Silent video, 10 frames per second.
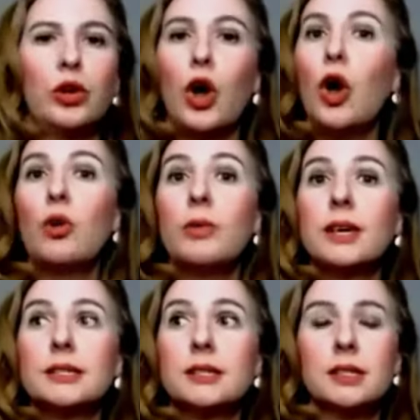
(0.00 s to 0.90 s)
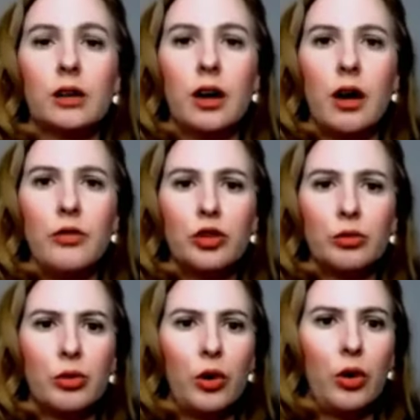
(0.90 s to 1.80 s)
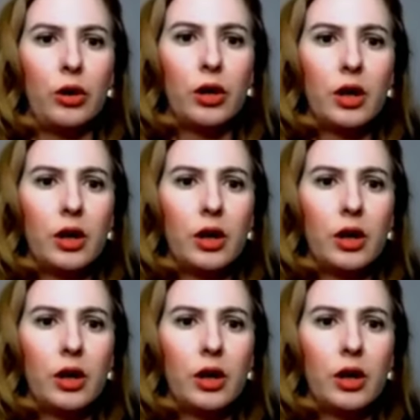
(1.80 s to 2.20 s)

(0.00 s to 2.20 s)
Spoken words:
No, because it's uncomfortable.